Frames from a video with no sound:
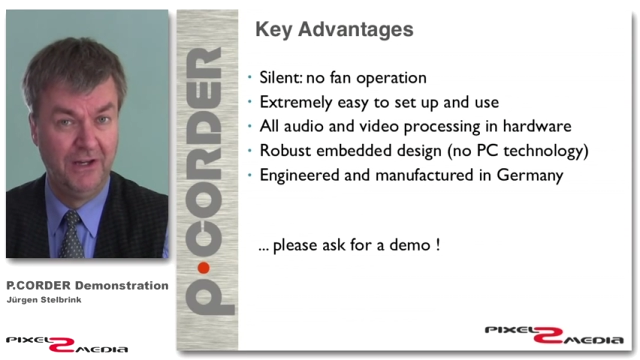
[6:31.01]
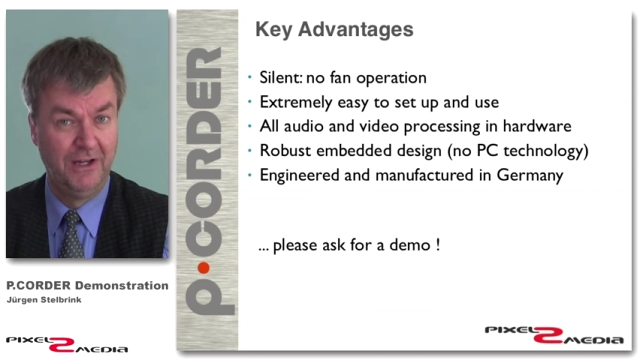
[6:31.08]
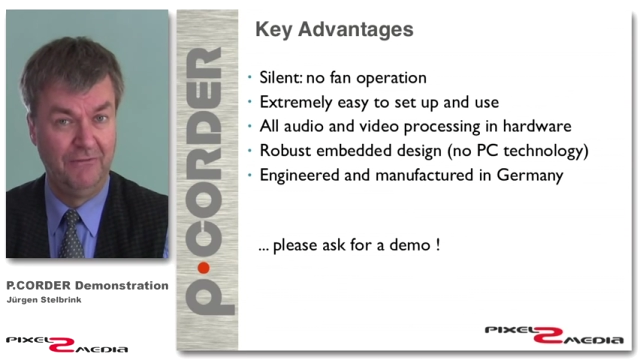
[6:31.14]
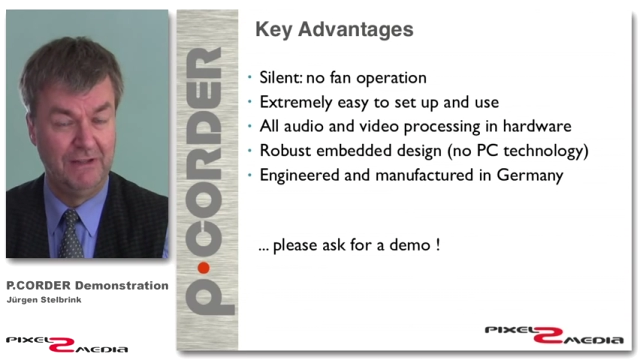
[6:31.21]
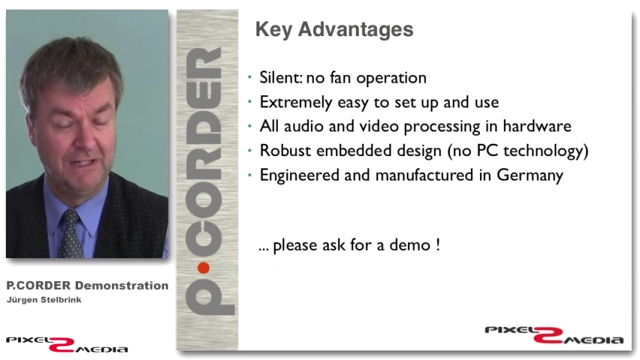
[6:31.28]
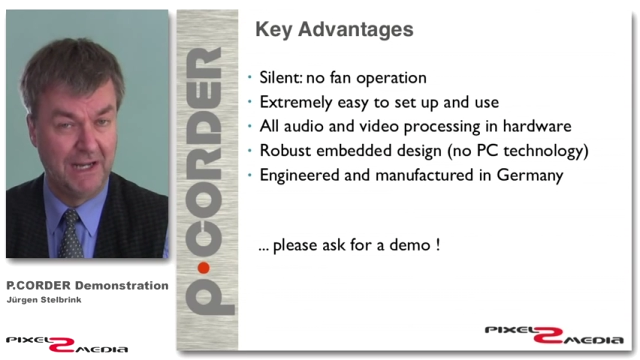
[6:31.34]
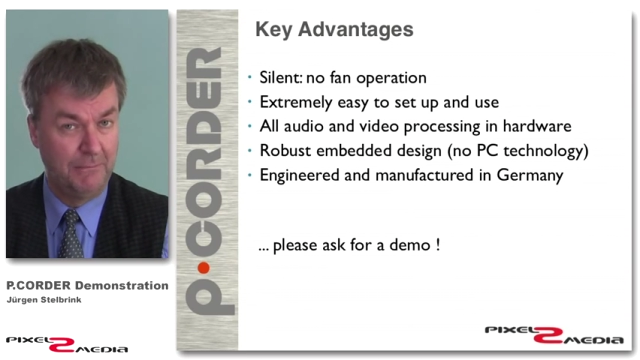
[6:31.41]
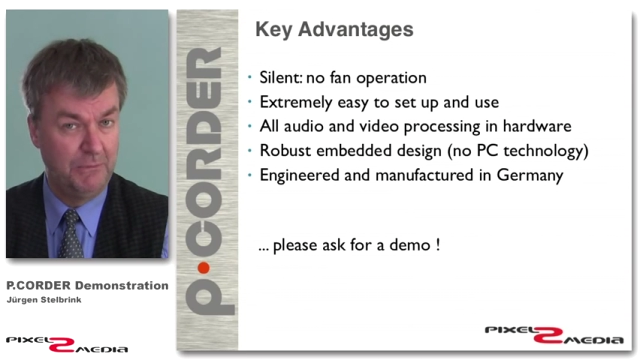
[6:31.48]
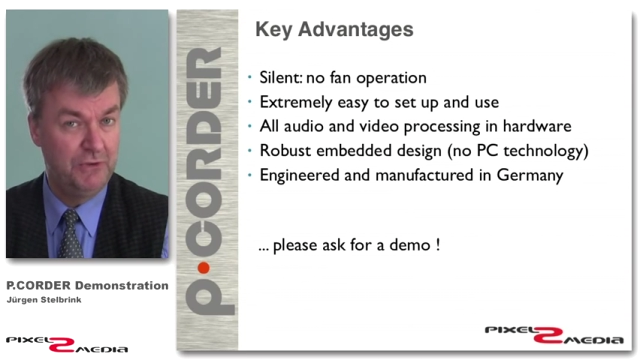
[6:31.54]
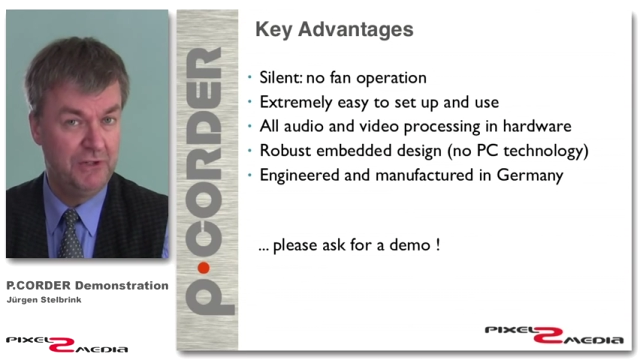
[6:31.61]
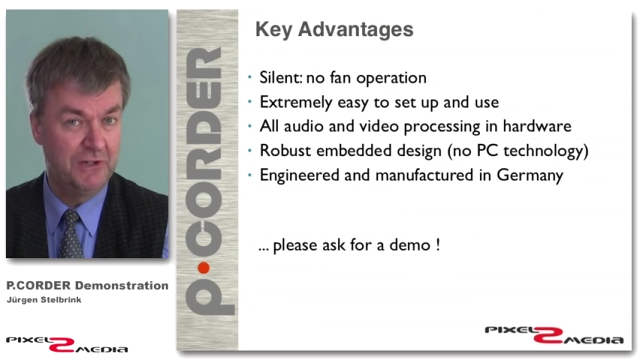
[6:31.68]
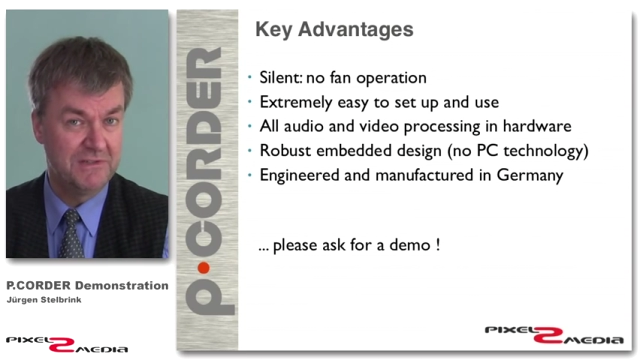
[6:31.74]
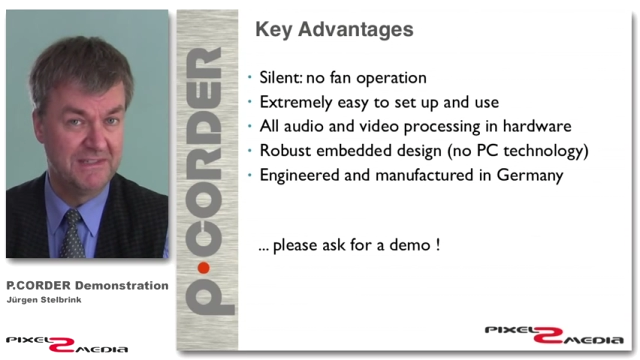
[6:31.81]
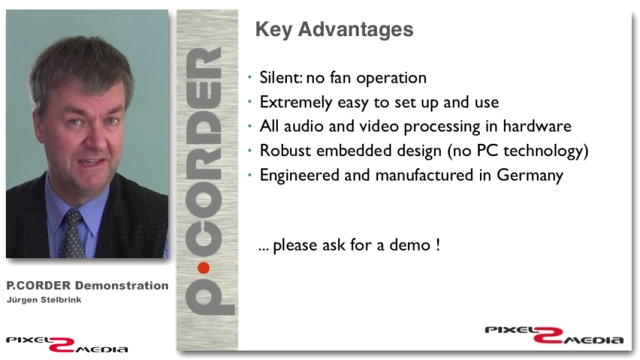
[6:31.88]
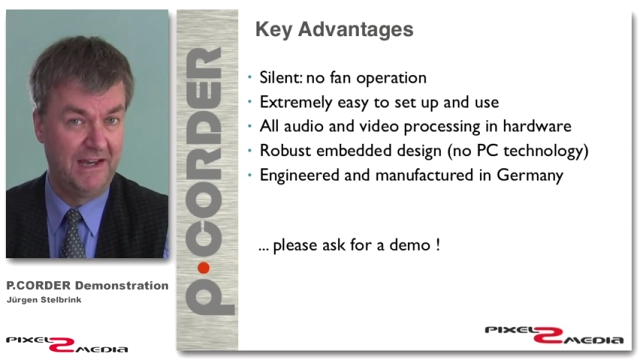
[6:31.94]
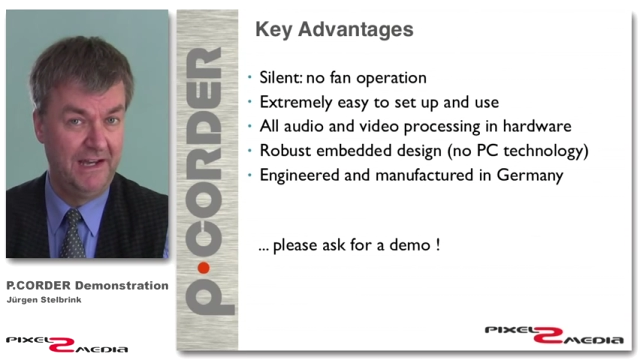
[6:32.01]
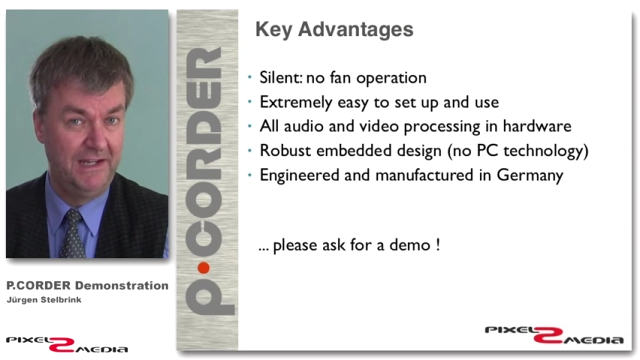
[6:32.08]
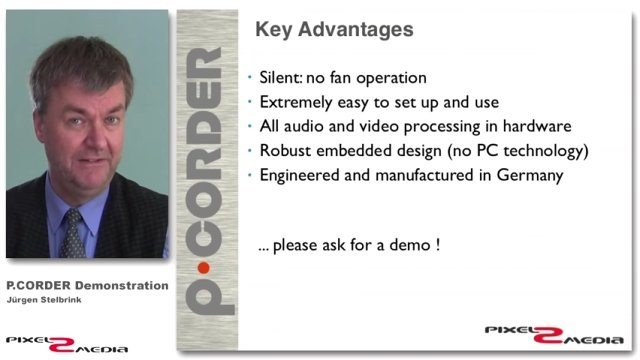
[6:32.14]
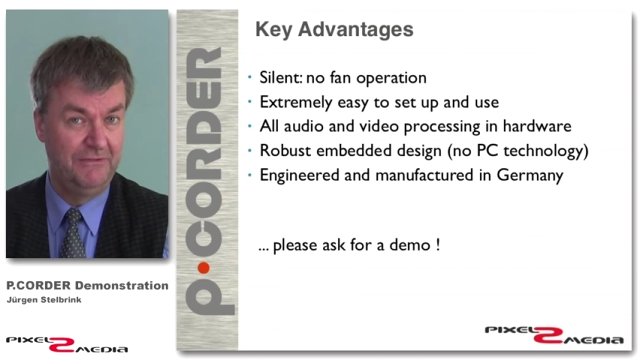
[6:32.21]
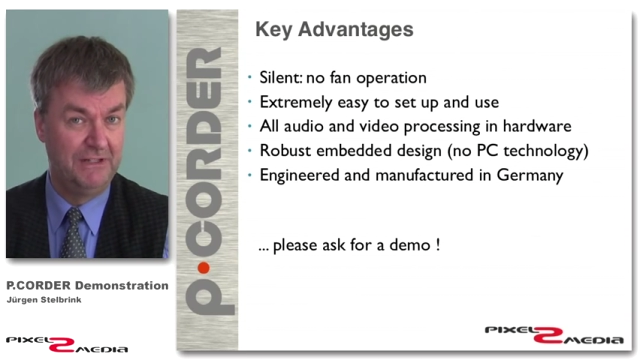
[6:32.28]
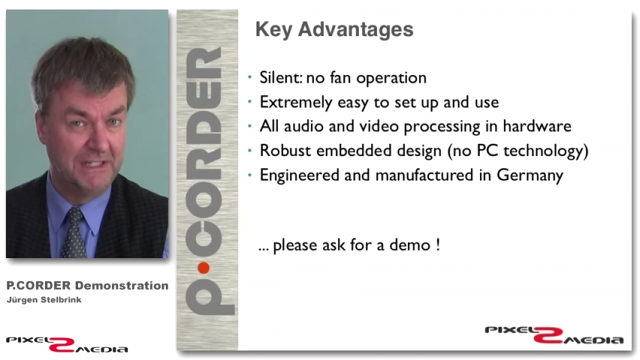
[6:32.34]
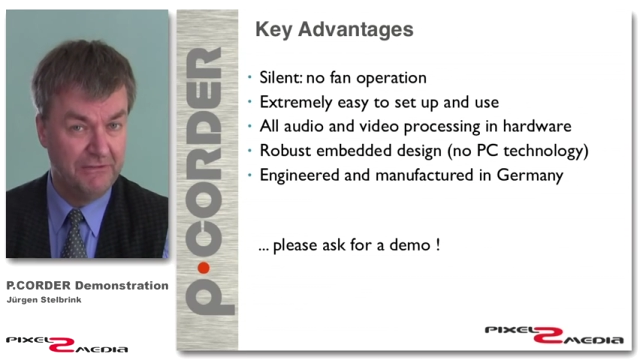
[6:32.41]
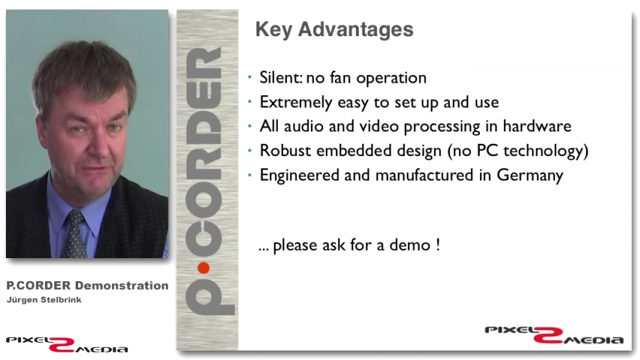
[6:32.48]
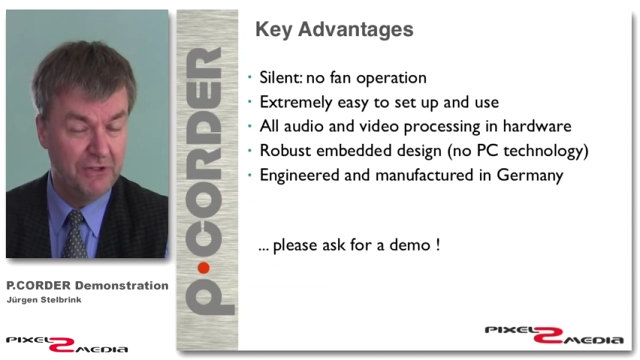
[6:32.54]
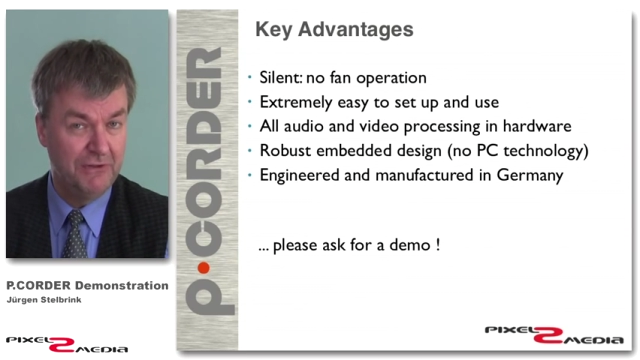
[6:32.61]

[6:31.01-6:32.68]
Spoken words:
we come to your site, we give you a